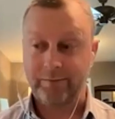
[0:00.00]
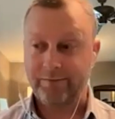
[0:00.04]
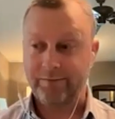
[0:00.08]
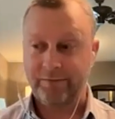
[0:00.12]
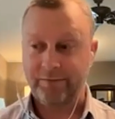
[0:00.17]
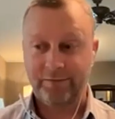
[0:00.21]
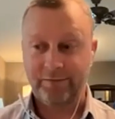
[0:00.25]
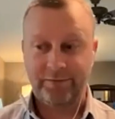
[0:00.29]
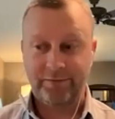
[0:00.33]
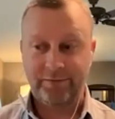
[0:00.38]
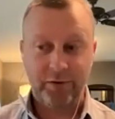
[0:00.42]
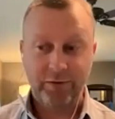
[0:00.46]

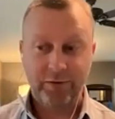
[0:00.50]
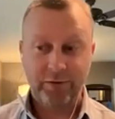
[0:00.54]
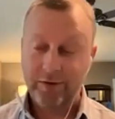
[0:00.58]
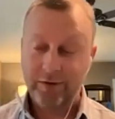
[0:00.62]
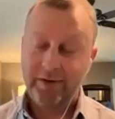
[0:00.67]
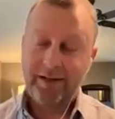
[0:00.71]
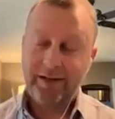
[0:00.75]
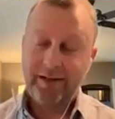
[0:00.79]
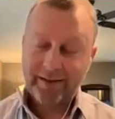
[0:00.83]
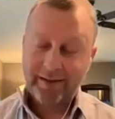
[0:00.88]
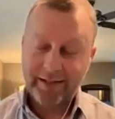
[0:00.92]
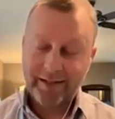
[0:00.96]

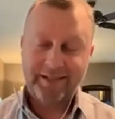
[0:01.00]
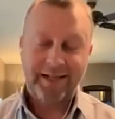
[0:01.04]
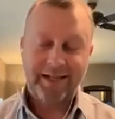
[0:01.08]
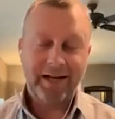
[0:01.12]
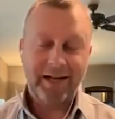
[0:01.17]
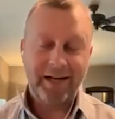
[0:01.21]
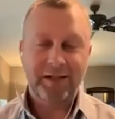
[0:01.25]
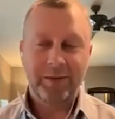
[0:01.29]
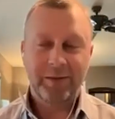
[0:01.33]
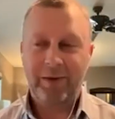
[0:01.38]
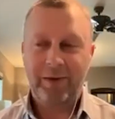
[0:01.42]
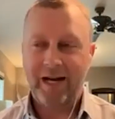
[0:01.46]
future, this is
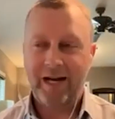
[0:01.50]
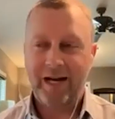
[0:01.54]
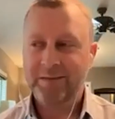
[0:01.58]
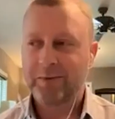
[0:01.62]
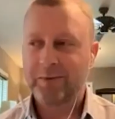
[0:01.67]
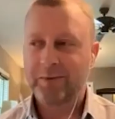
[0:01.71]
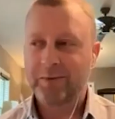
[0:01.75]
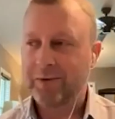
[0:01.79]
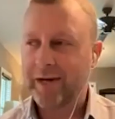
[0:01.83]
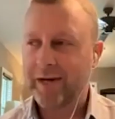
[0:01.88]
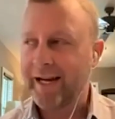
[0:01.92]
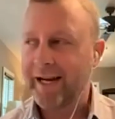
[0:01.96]
actually
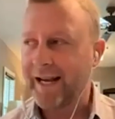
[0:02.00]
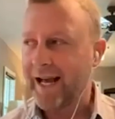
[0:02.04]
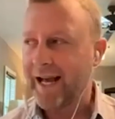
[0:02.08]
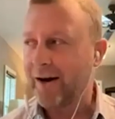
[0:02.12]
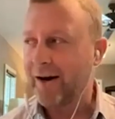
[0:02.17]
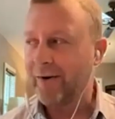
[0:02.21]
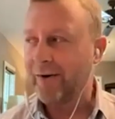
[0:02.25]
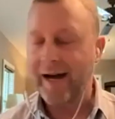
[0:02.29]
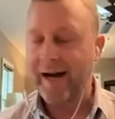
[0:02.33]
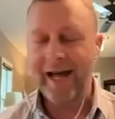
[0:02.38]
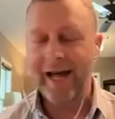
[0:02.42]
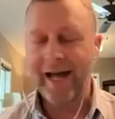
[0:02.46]
possible right
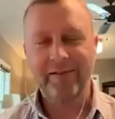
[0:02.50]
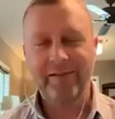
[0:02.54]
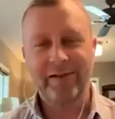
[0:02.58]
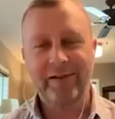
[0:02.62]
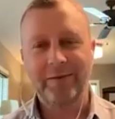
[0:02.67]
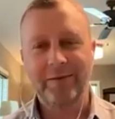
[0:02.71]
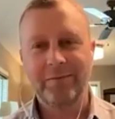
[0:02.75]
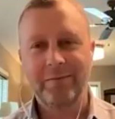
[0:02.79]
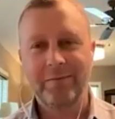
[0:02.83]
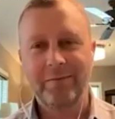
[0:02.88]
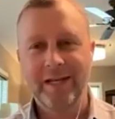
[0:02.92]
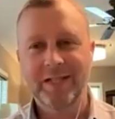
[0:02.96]
now. I haven't
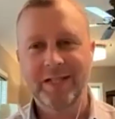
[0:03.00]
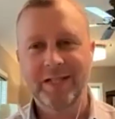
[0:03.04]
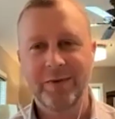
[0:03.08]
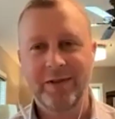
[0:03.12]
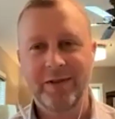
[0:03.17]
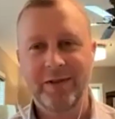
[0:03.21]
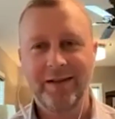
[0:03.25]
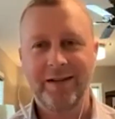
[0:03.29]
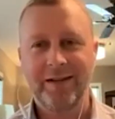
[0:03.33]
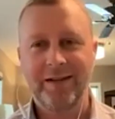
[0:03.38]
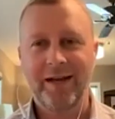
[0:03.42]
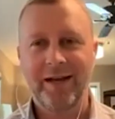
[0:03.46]
messed
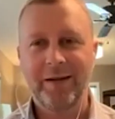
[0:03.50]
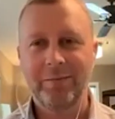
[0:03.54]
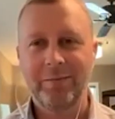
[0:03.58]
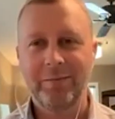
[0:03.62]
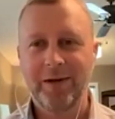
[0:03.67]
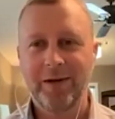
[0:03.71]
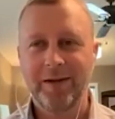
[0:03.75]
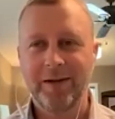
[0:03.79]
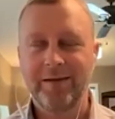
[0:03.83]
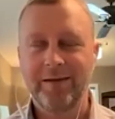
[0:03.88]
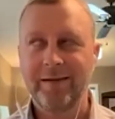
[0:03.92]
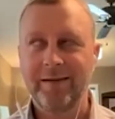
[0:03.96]
with it yet,
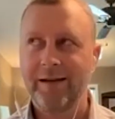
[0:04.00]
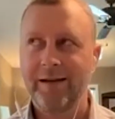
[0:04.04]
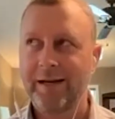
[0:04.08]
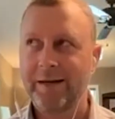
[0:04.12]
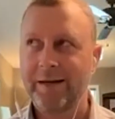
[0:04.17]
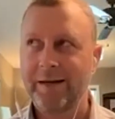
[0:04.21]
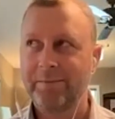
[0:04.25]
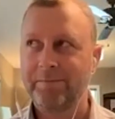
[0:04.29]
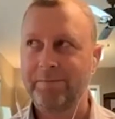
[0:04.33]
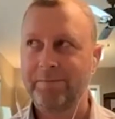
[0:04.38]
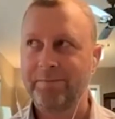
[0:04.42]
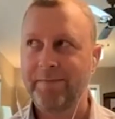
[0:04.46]
but
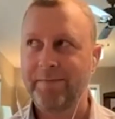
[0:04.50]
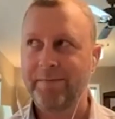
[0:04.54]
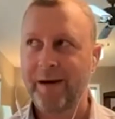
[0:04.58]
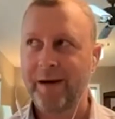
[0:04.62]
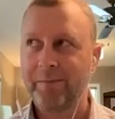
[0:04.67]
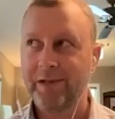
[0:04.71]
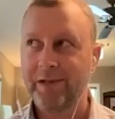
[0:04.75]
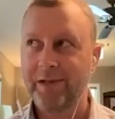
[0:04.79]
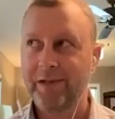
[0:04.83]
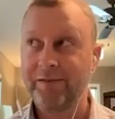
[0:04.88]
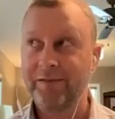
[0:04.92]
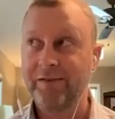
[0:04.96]
I
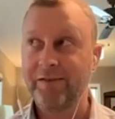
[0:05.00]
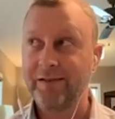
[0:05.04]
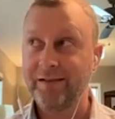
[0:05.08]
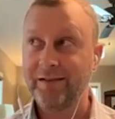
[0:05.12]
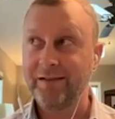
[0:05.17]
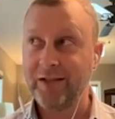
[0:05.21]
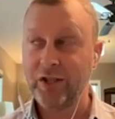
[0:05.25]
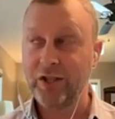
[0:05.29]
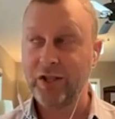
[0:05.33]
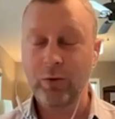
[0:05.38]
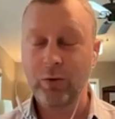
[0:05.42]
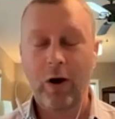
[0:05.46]
believe
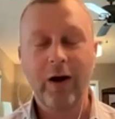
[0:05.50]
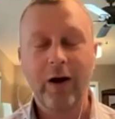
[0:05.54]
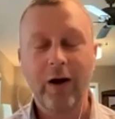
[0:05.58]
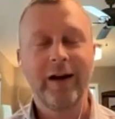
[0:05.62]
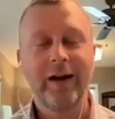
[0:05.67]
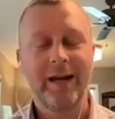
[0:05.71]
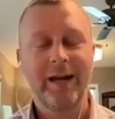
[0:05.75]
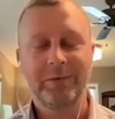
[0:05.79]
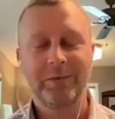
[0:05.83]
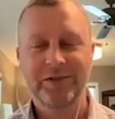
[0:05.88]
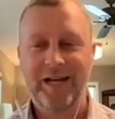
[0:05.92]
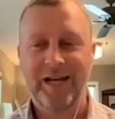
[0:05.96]
you are
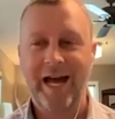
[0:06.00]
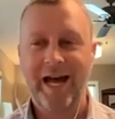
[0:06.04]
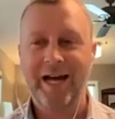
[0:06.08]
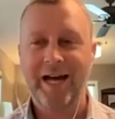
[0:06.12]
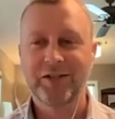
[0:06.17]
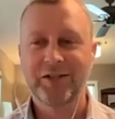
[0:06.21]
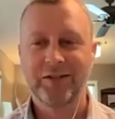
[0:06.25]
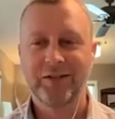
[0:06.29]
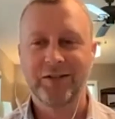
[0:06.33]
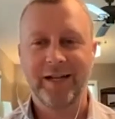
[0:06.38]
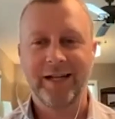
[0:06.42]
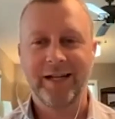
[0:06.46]
able to
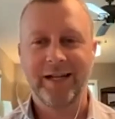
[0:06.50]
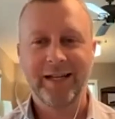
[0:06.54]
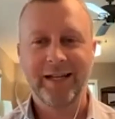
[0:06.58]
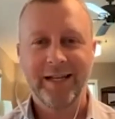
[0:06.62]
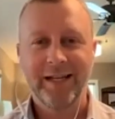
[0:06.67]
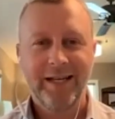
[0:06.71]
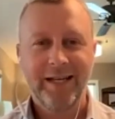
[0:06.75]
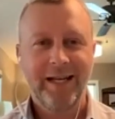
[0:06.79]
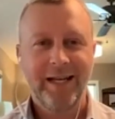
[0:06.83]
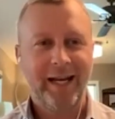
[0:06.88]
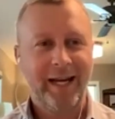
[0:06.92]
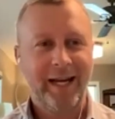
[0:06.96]
actually
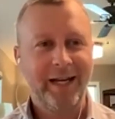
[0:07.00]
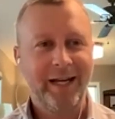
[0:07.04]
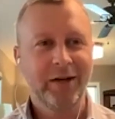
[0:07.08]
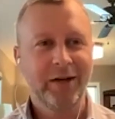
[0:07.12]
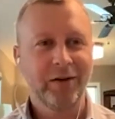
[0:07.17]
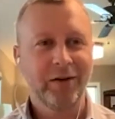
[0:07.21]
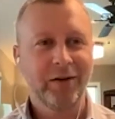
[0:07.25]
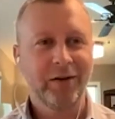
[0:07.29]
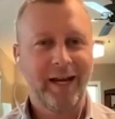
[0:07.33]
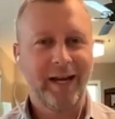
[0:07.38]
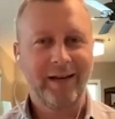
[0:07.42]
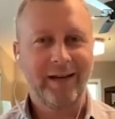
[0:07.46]

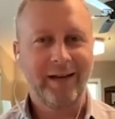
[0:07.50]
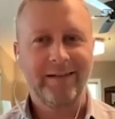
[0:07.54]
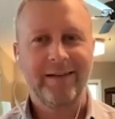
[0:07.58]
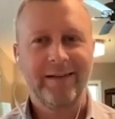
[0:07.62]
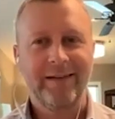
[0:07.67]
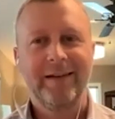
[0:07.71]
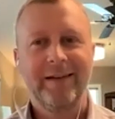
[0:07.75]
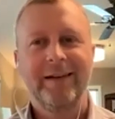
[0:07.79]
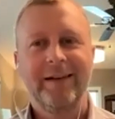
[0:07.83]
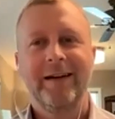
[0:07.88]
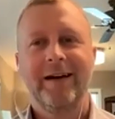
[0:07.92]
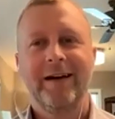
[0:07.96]
integrate
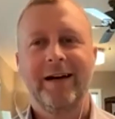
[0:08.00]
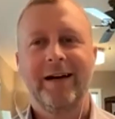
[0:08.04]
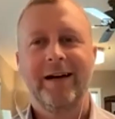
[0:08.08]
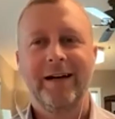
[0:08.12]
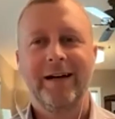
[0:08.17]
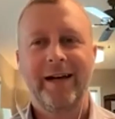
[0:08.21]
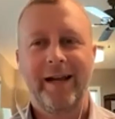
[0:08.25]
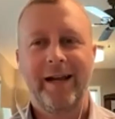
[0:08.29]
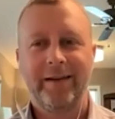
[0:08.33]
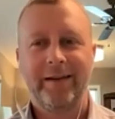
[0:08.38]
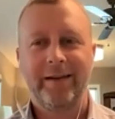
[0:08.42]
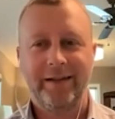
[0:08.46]

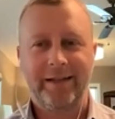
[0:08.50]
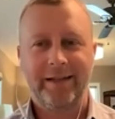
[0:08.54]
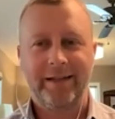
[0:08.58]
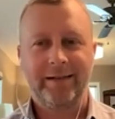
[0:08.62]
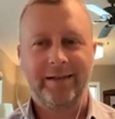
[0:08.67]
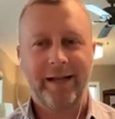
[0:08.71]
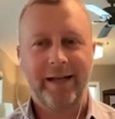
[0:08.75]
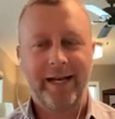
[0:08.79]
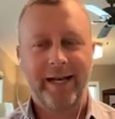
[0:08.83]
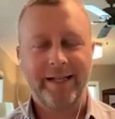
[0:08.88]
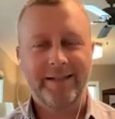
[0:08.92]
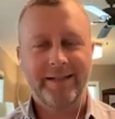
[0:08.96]
LED
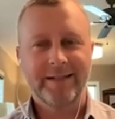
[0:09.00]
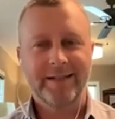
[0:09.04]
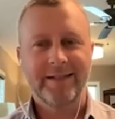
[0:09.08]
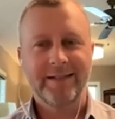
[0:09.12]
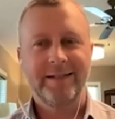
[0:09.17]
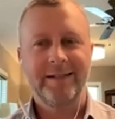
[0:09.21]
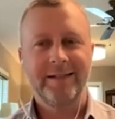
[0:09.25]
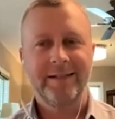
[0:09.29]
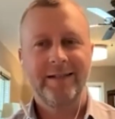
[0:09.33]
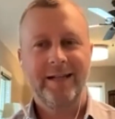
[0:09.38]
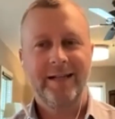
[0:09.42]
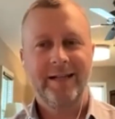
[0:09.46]
lights
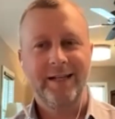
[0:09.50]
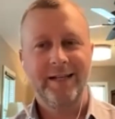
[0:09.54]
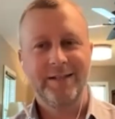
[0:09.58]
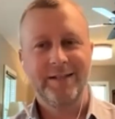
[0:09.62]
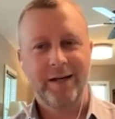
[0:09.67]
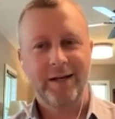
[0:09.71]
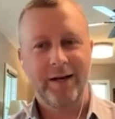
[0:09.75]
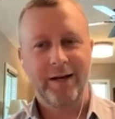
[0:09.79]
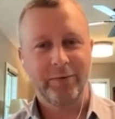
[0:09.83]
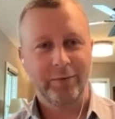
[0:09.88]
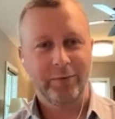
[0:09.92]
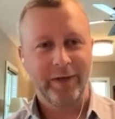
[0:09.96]
into
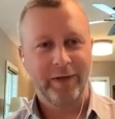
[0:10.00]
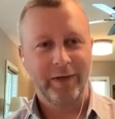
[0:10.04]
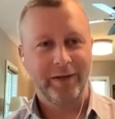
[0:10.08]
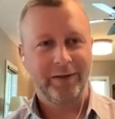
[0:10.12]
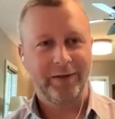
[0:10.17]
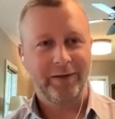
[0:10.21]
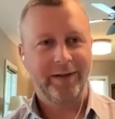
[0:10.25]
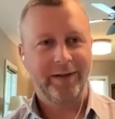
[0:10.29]
Unreal